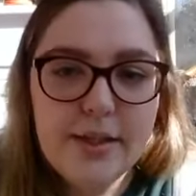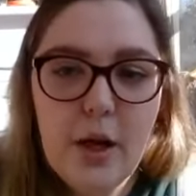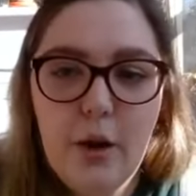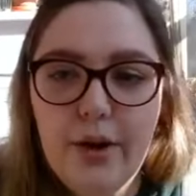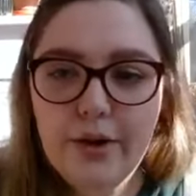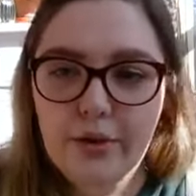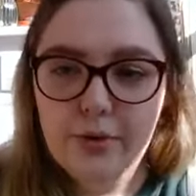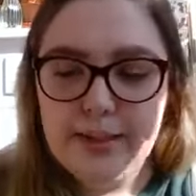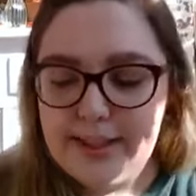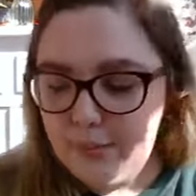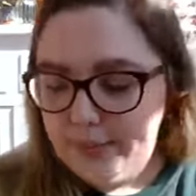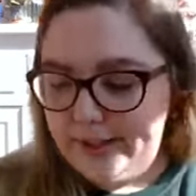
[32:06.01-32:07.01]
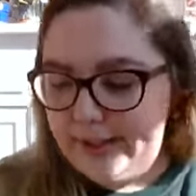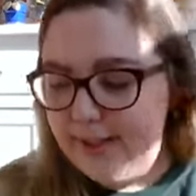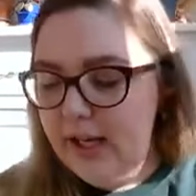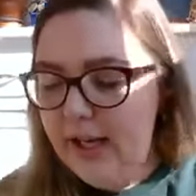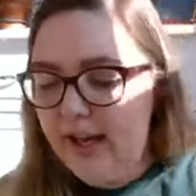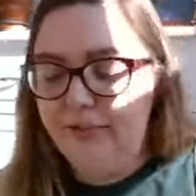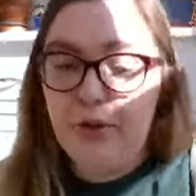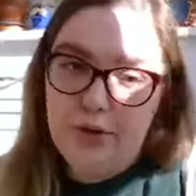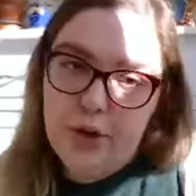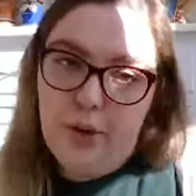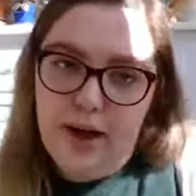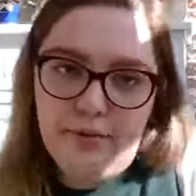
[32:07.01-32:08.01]
So a great way, if you
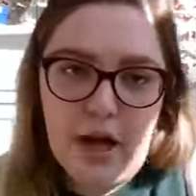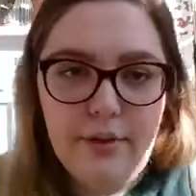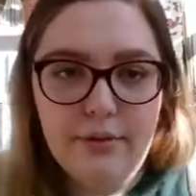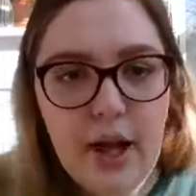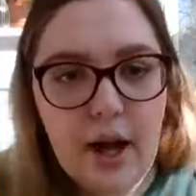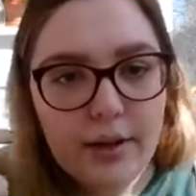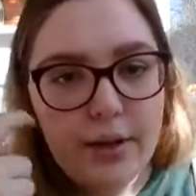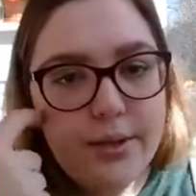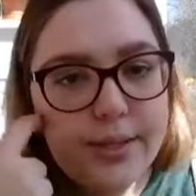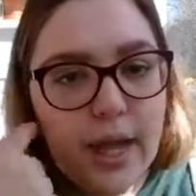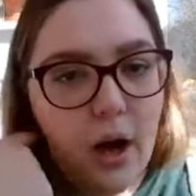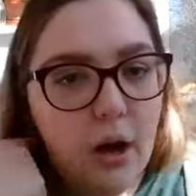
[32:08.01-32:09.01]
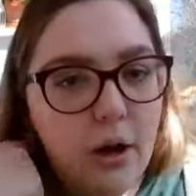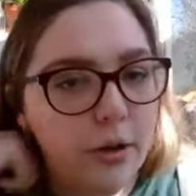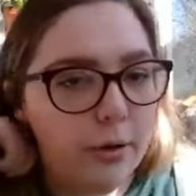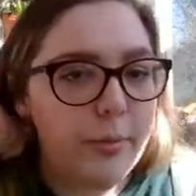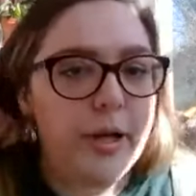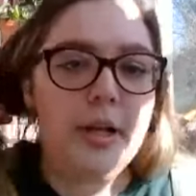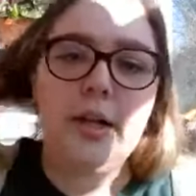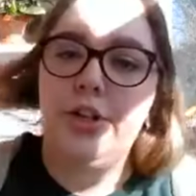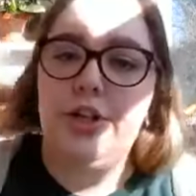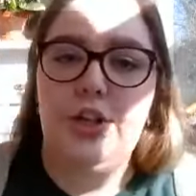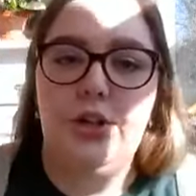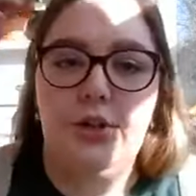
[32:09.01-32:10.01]
don't have avocados at home,
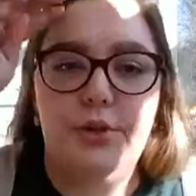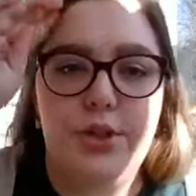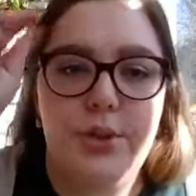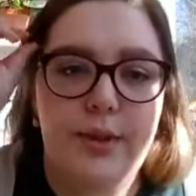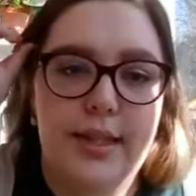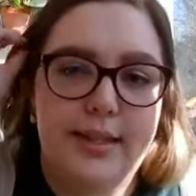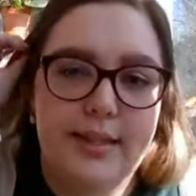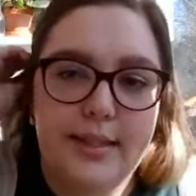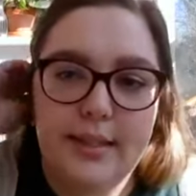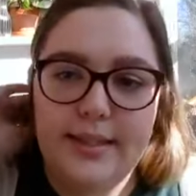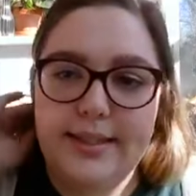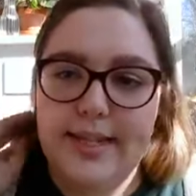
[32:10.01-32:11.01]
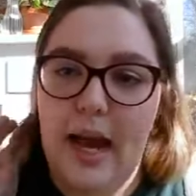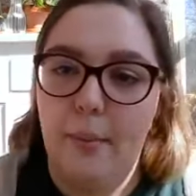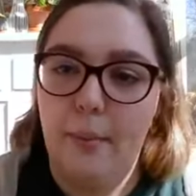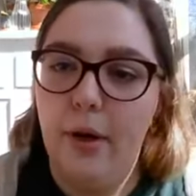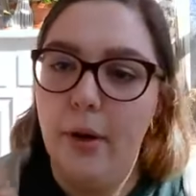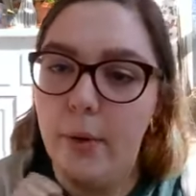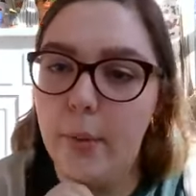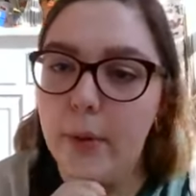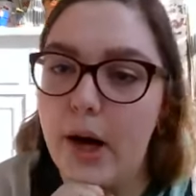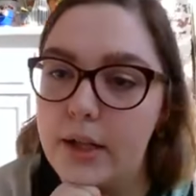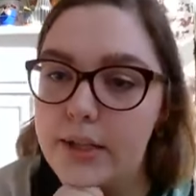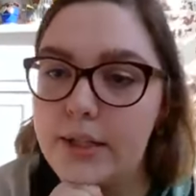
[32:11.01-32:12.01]
to do this step.
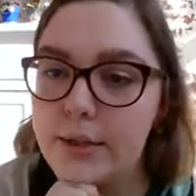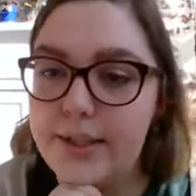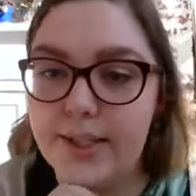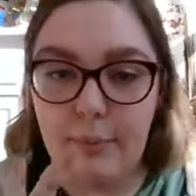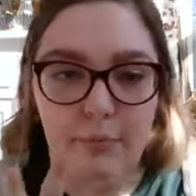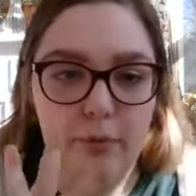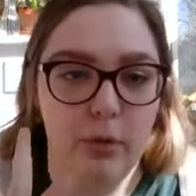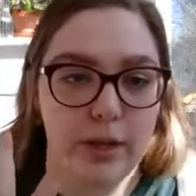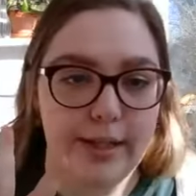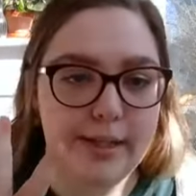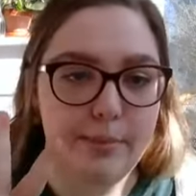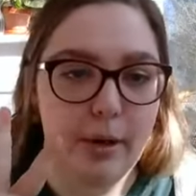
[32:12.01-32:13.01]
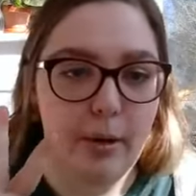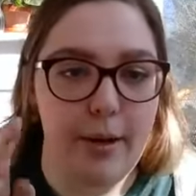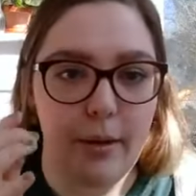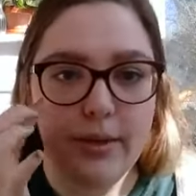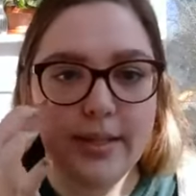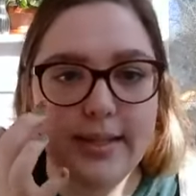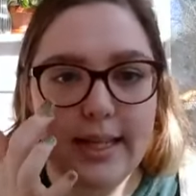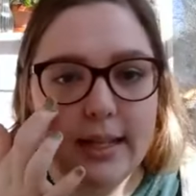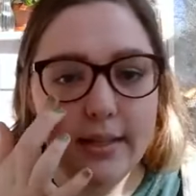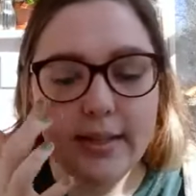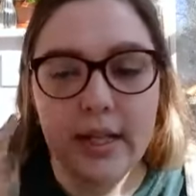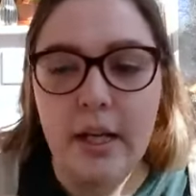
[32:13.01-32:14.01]
We're on to step 4, experiment with
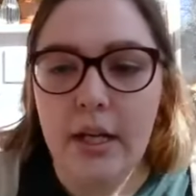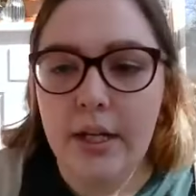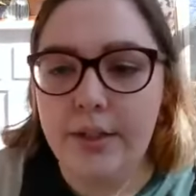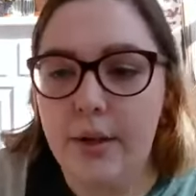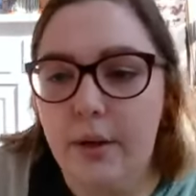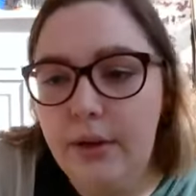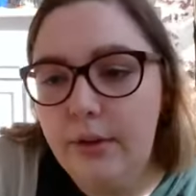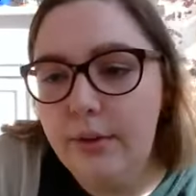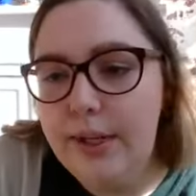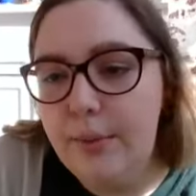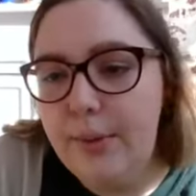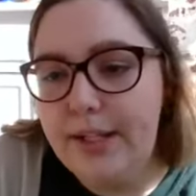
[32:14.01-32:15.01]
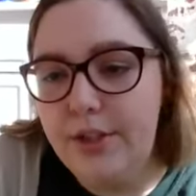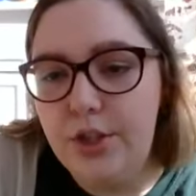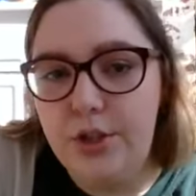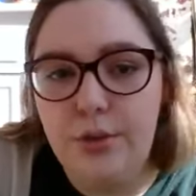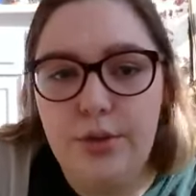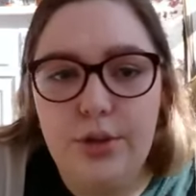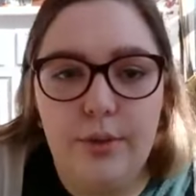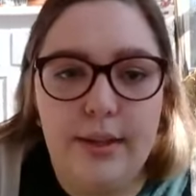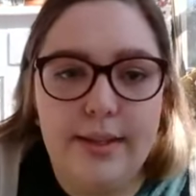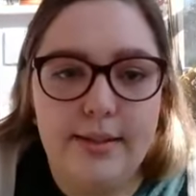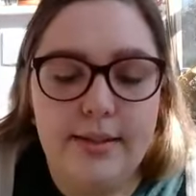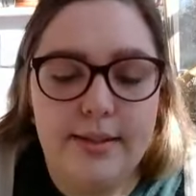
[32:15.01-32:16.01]
seeds. So a great way to do
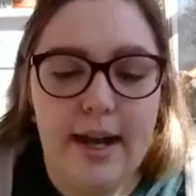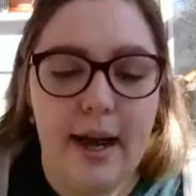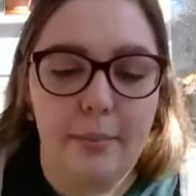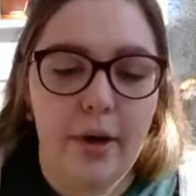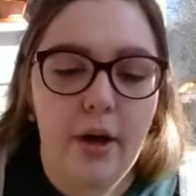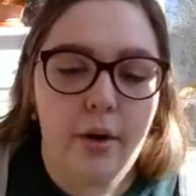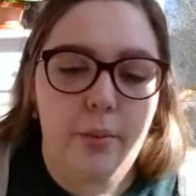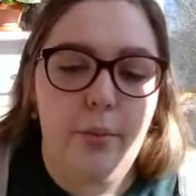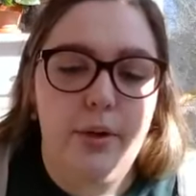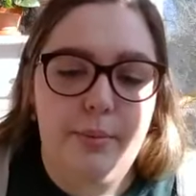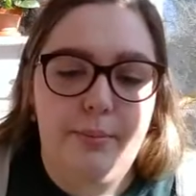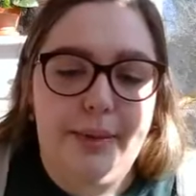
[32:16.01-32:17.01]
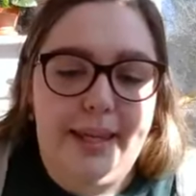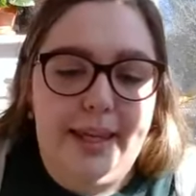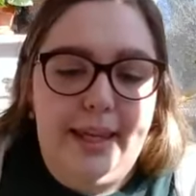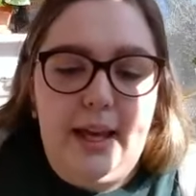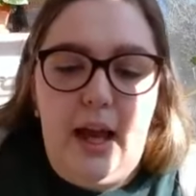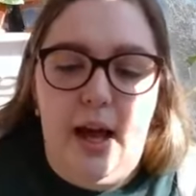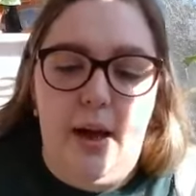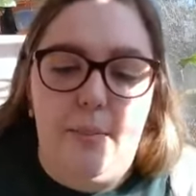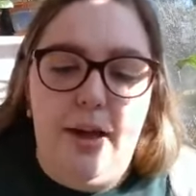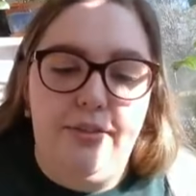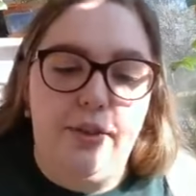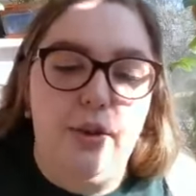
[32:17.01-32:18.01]
this step would be
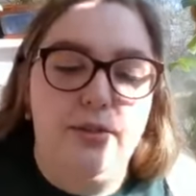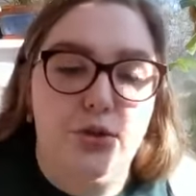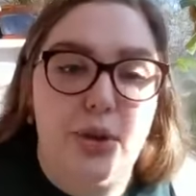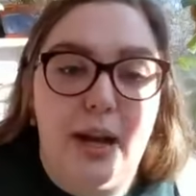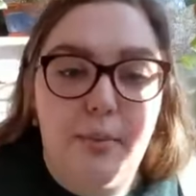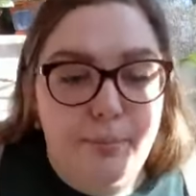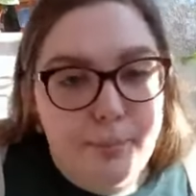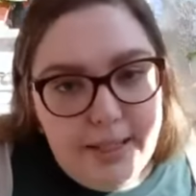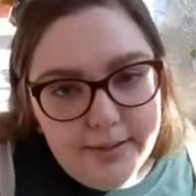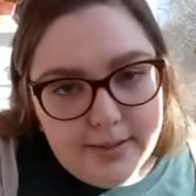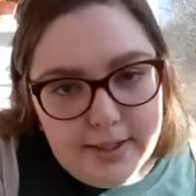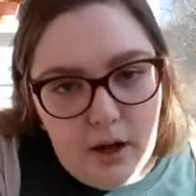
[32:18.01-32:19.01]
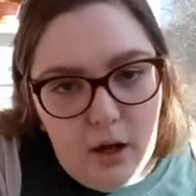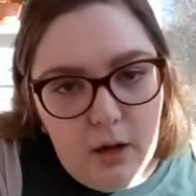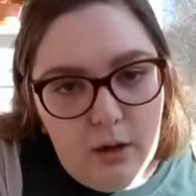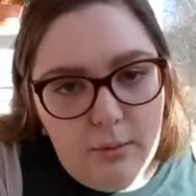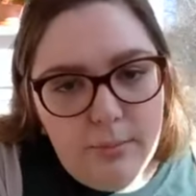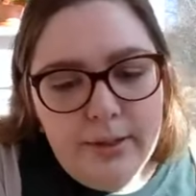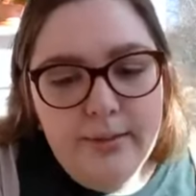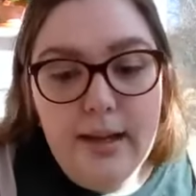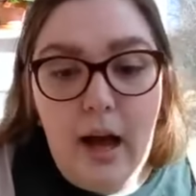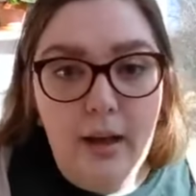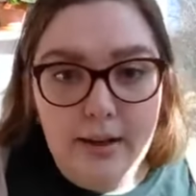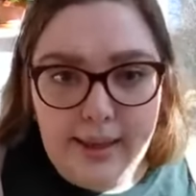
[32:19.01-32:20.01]
if you have dried beans at home,
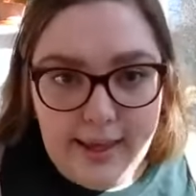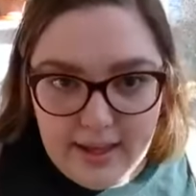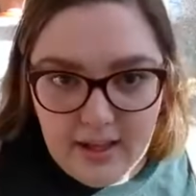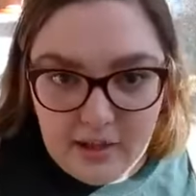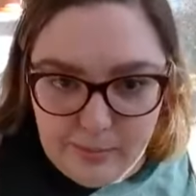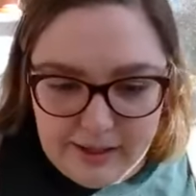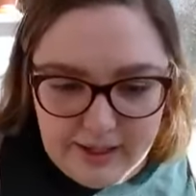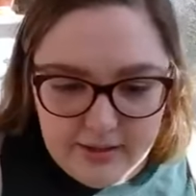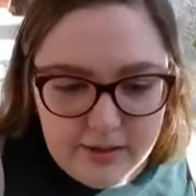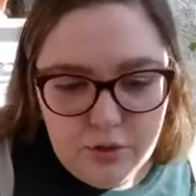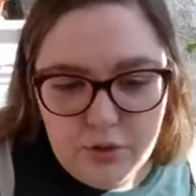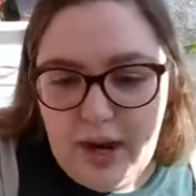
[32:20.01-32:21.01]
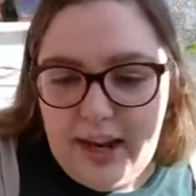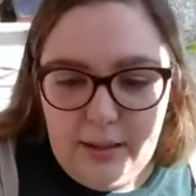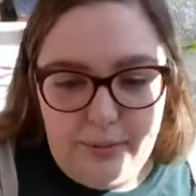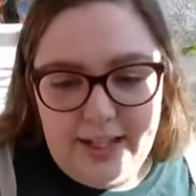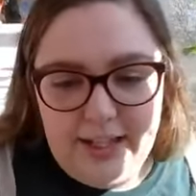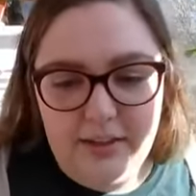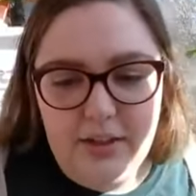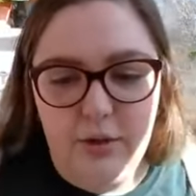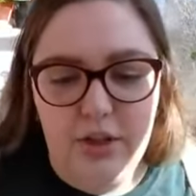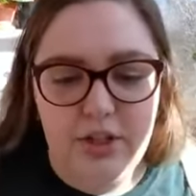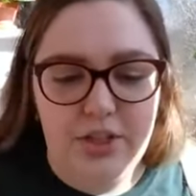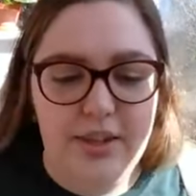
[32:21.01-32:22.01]
not canned beans, dried beans.
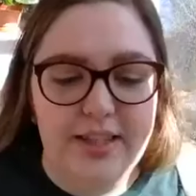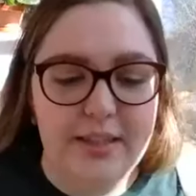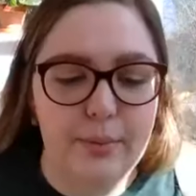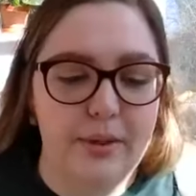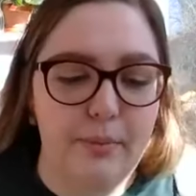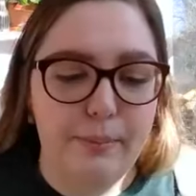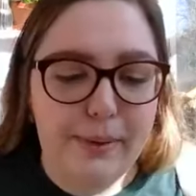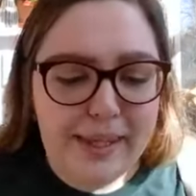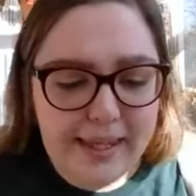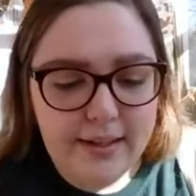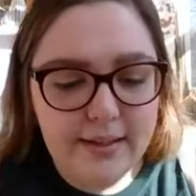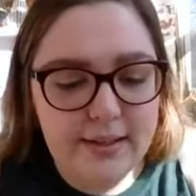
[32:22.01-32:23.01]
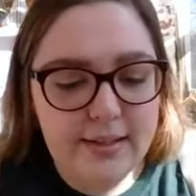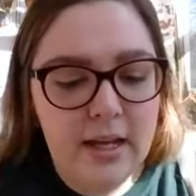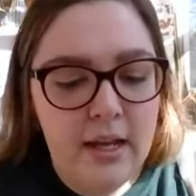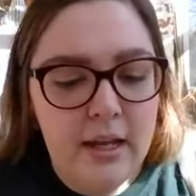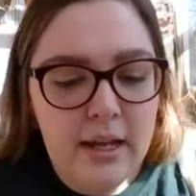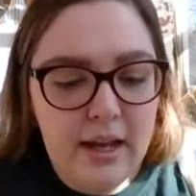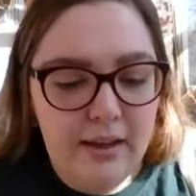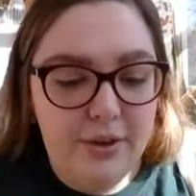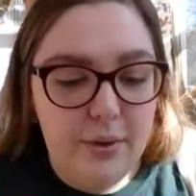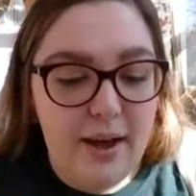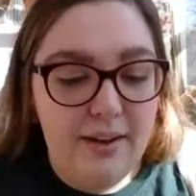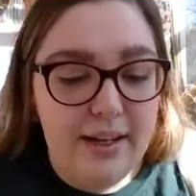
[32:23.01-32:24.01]
You could do this with beans. If
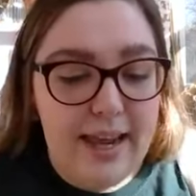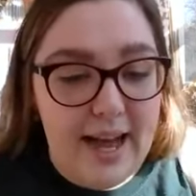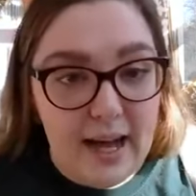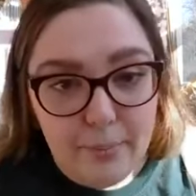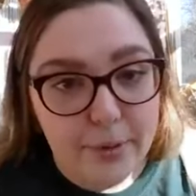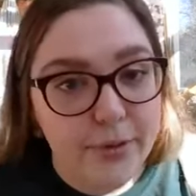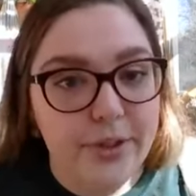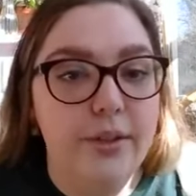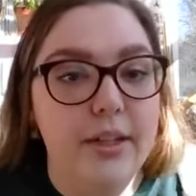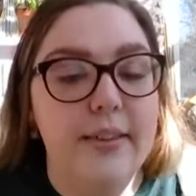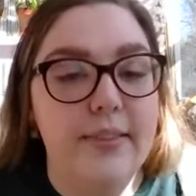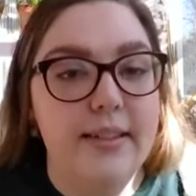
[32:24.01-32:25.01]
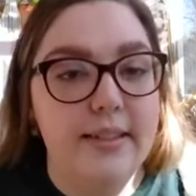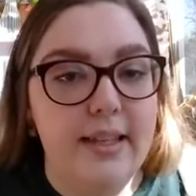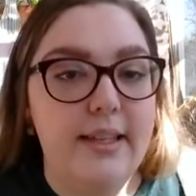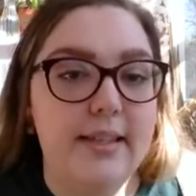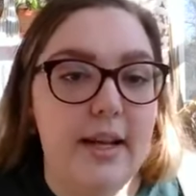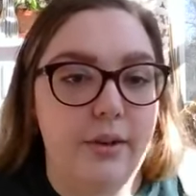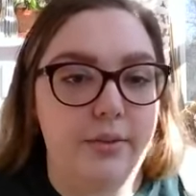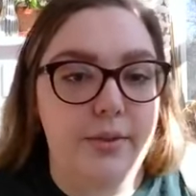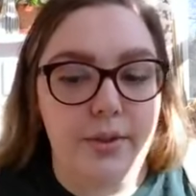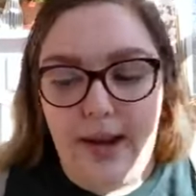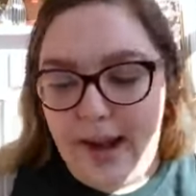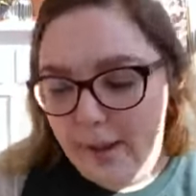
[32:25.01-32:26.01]
you have an apple, you could get the seeds out
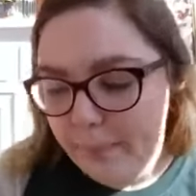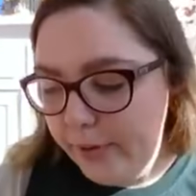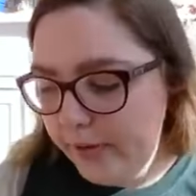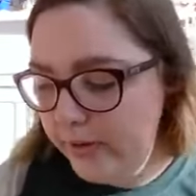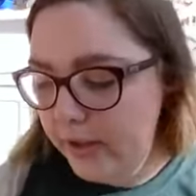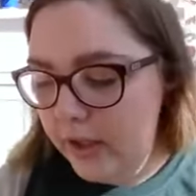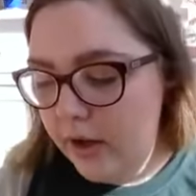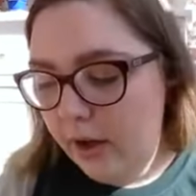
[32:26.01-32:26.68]
of your apple.